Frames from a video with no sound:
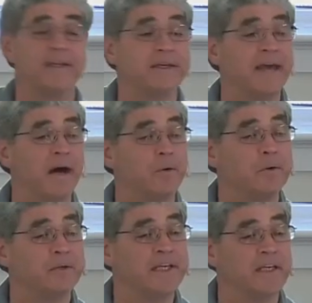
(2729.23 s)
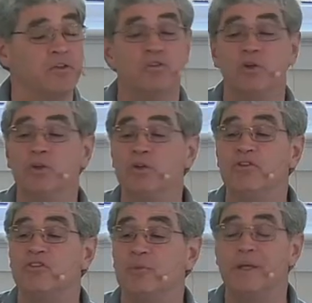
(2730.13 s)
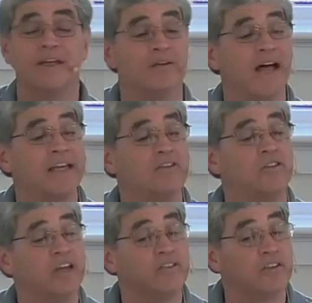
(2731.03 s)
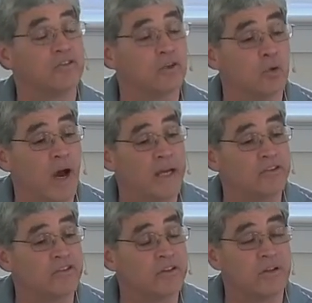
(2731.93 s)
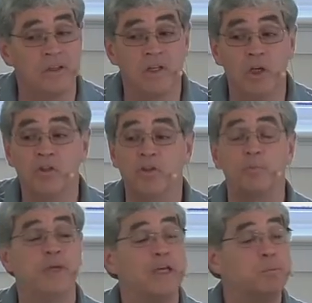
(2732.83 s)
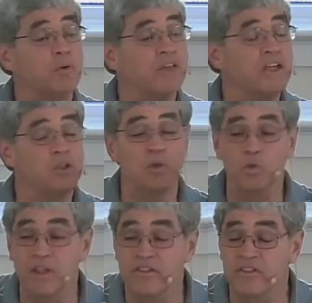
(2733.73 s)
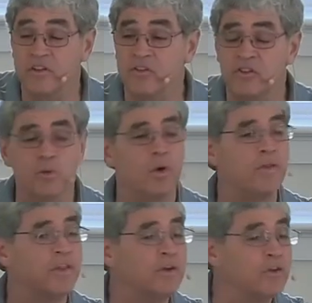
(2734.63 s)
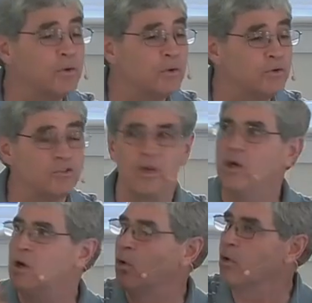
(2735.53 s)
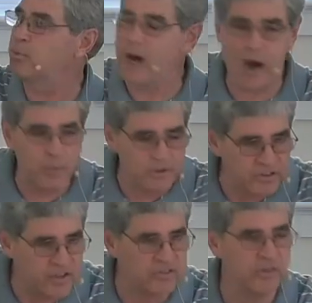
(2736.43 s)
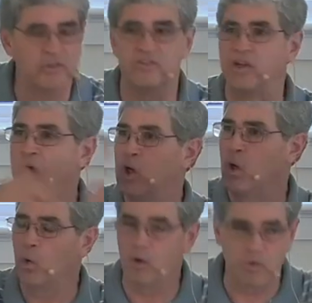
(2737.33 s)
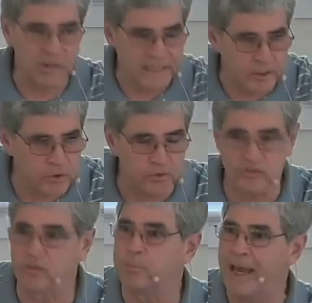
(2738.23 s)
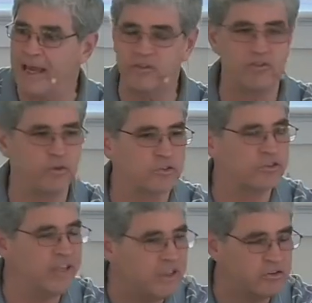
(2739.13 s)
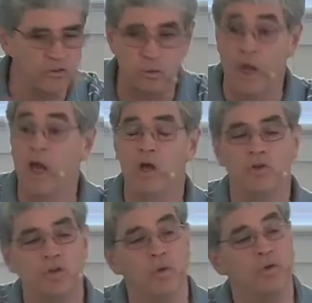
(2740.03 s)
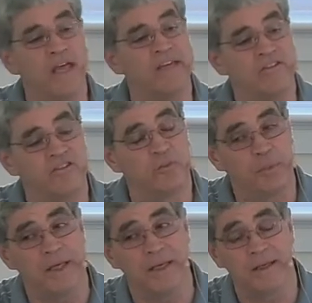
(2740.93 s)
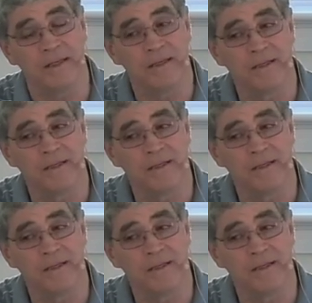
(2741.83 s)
a Galilean? Do you speak like Jesus Christ? The people that you listen to on the news, or politicians, or leaders, pastors, teachers, do they speak